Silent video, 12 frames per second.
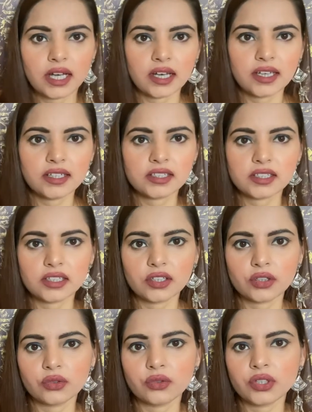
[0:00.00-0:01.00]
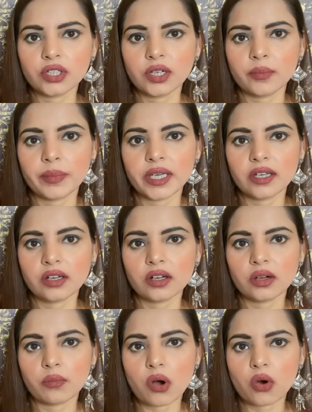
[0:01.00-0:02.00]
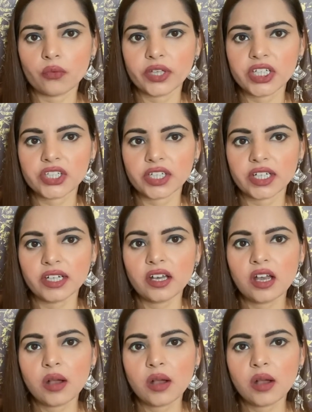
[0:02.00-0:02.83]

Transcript: It's in good pink mauvey shade,